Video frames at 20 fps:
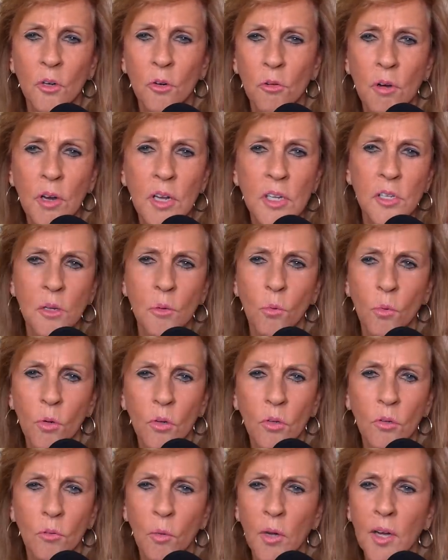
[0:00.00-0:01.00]
crazy
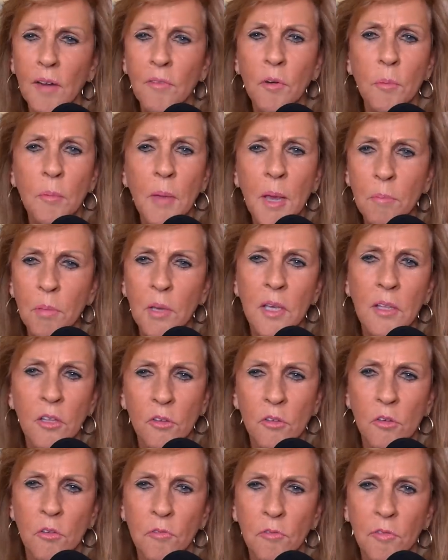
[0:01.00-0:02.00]
world or whatever it may be
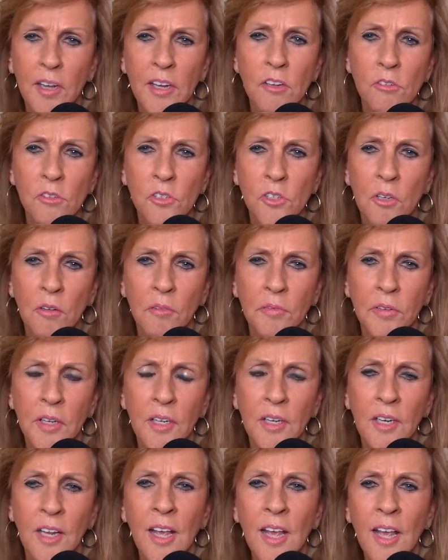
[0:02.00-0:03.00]
that you find yourself
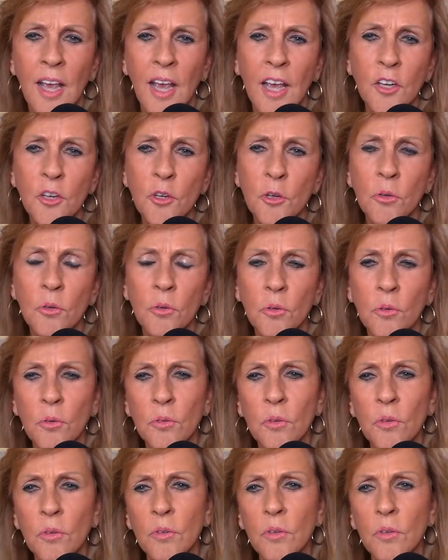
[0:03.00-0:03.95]
in, and you,